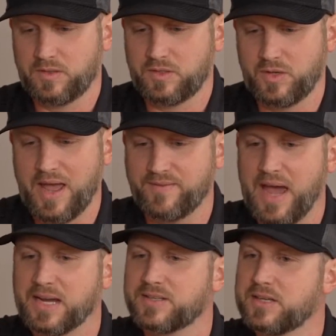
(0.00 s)
to have
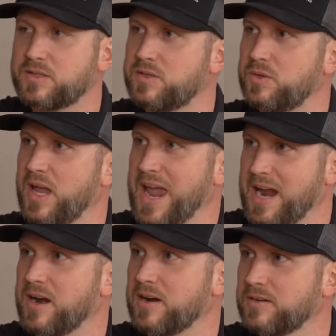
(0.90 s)
access to the
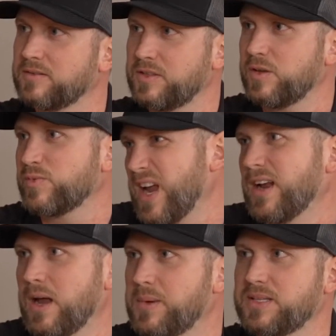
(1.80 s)
air, to the
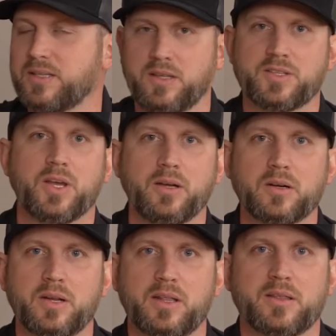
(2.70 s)
radon basically that's
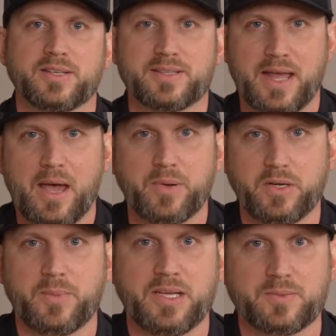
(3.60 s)
underneath the slab in
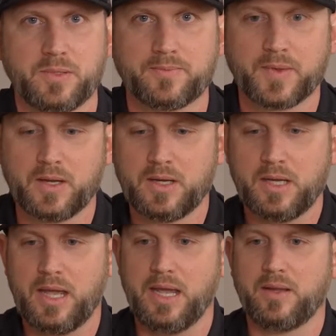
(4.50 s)
your basement.
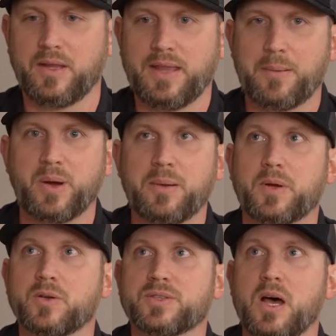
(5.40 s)
And then that pipe
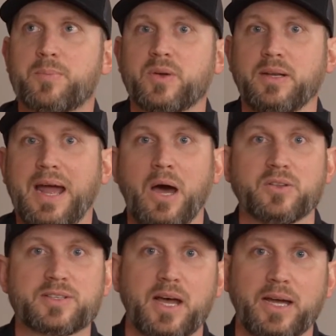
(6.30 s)
goes up and
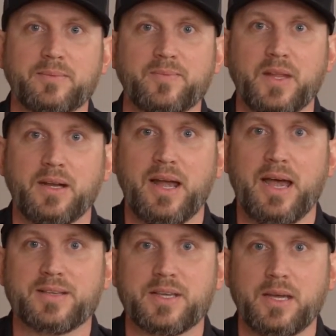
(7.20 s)
outside, and it
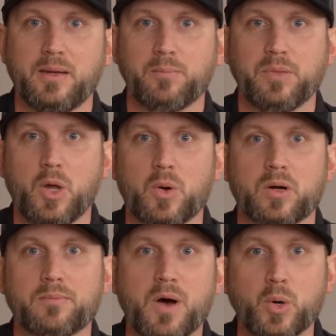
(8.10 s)
has a
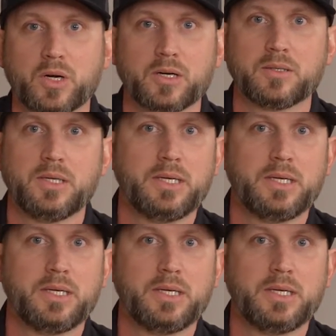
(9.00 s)
blower motor